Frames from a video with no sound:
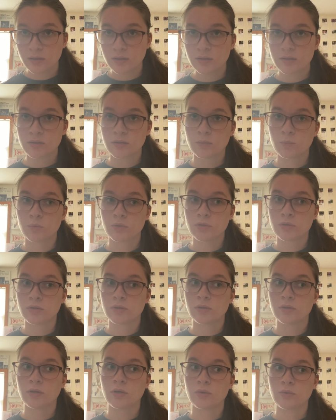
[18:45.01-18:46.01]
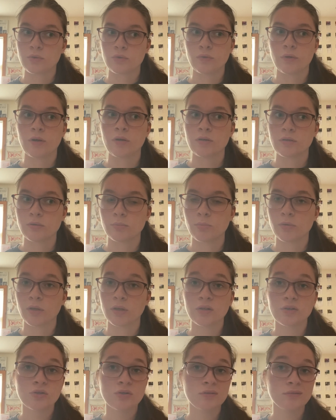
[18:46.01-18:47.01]
because then we're just gonna go straight into
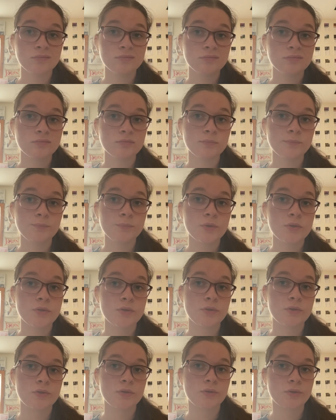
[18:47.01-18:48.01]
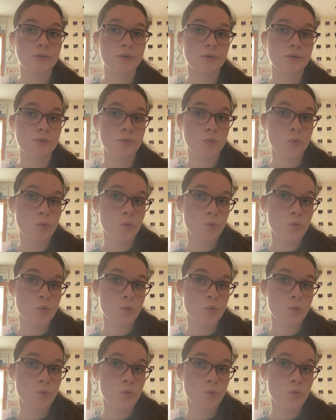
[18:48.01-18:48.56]
production. So,